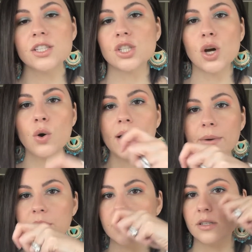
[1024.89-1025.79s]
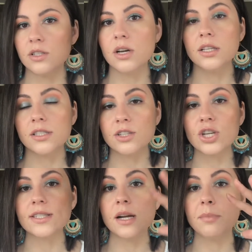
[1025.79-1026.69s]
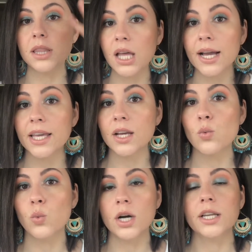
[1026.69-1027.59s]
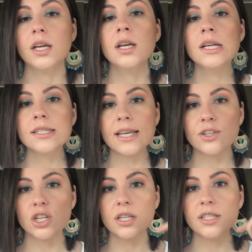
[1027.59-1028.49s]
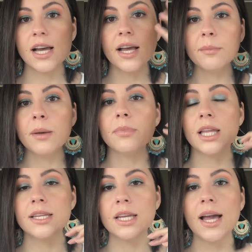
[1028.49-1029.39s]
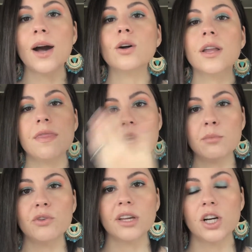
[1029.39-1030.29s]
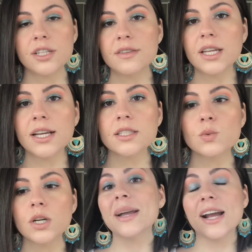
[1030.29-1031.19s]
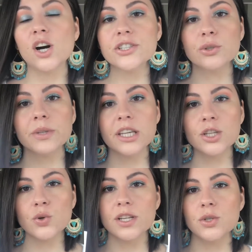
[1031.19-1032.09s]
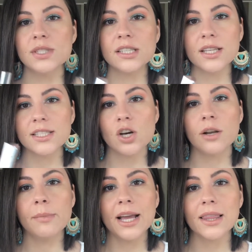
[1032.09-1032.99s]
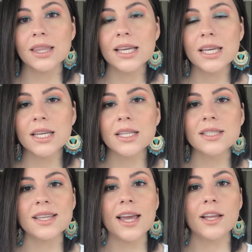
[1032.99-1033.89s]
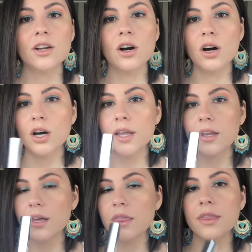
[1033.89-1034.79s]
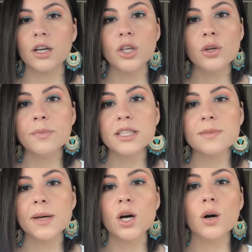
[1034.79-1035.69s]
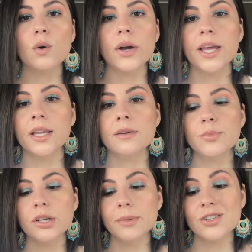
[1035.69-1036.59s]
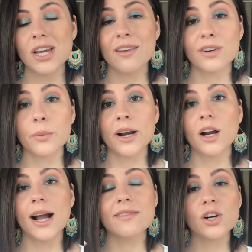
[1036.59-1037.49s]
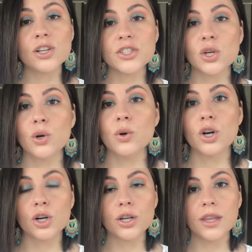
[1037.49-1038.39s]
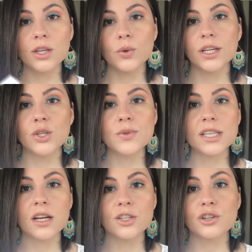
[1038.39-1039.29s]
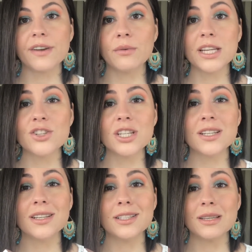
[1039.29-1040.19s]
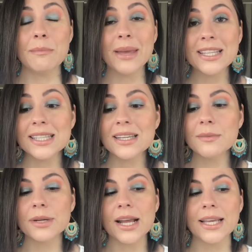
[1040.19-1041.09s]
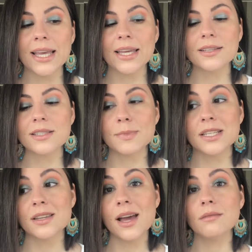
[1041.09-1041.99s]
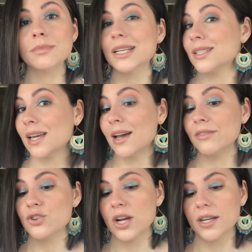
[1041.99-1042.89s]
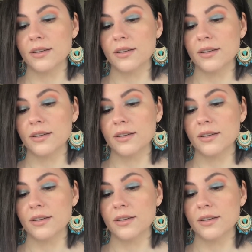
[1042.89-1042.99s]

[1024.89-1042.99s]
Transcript: So I would suggest applying one section at a time, blending out, and then moving on to the next one. But I also really enjoyed using this on my lids and on the Cupid's bow and pretty much everywhere. I've also heard that you can use it under foundation and it's amazing, but I can't speak to that because I haven't tried it.